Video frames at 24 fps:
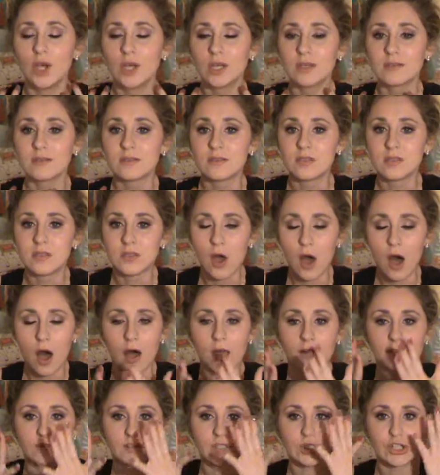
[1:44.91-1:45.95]

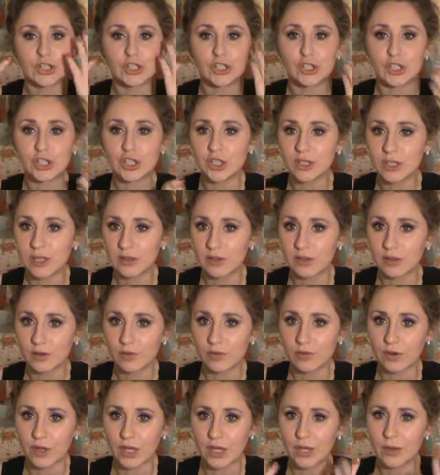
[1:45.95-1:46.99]
soft, girly look
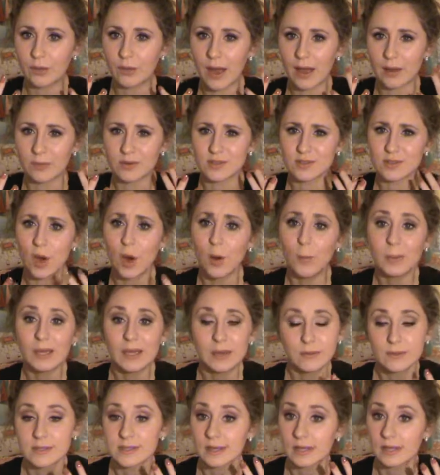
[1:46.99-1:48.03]
for you. I was hoping
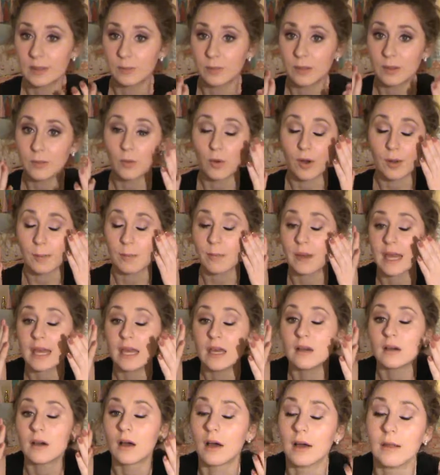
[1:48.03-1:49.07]
it was going to be more
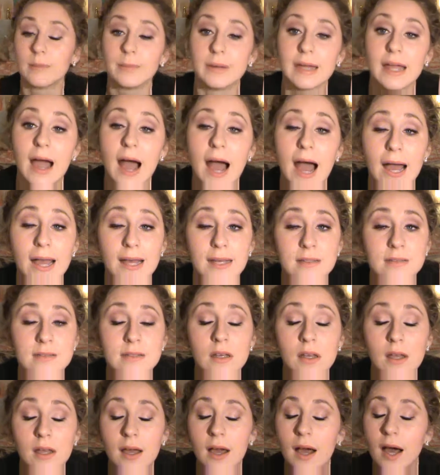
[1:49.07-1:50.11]
pink on my eyes,
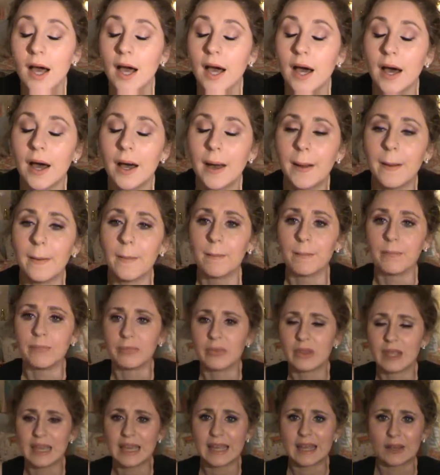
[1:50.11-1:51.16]

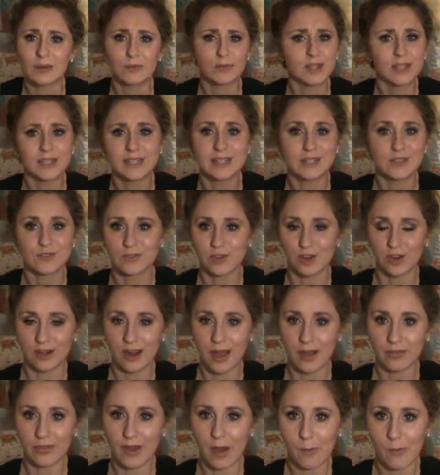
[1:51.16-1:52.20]
and it really didn't turn
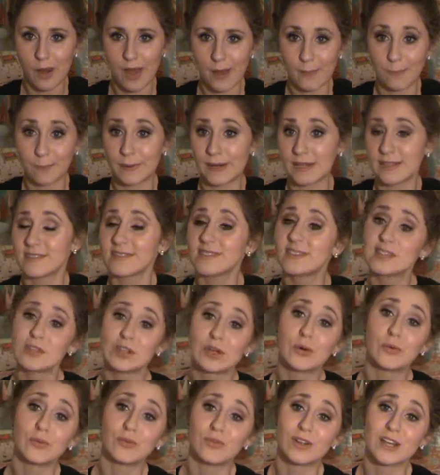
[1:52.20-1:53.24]
out that way, but I
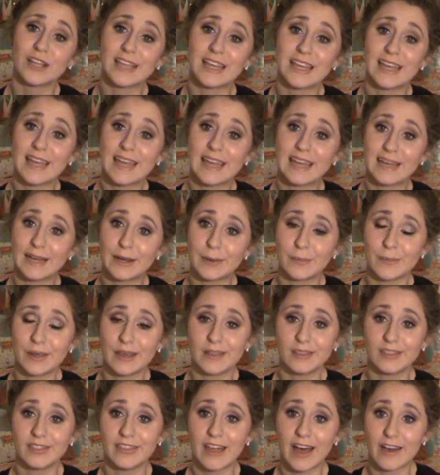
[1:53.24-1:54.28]
still really am
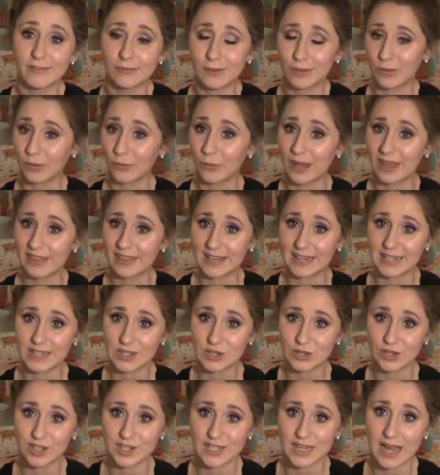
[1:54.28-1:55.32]
in love with the way that it
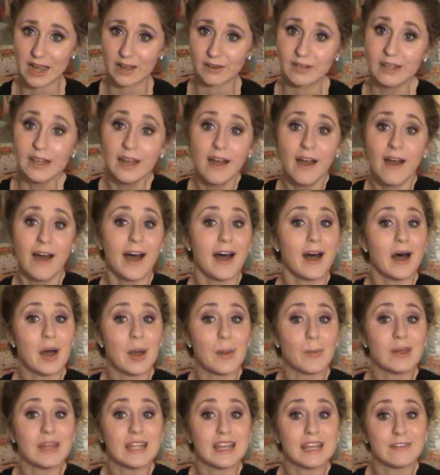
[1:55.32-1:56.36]
turned out.
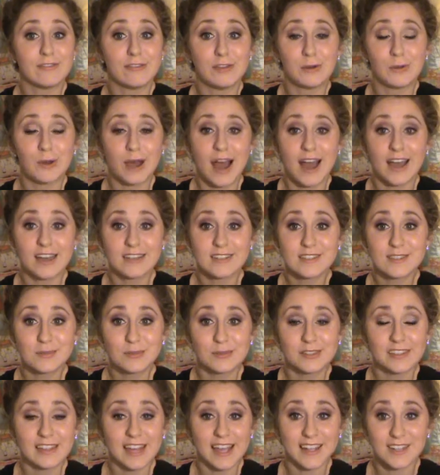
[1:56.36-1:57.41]
And if you guys
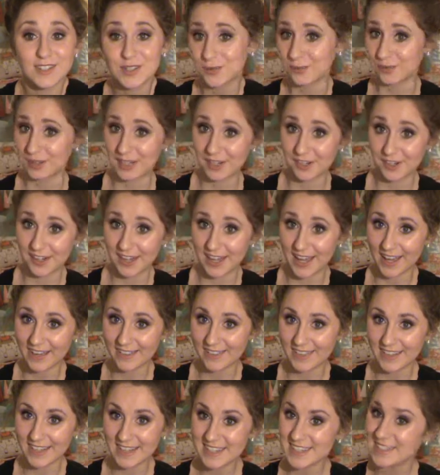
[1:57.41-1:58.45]
would like to
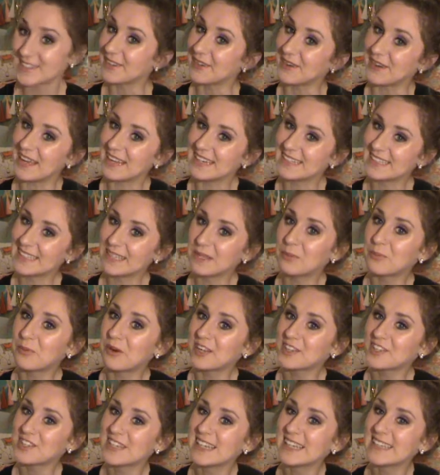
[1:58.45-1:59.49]
recreate this, go ahead and keep
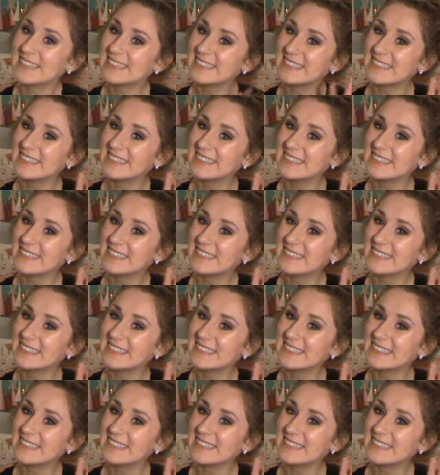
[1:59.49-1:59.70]
watching.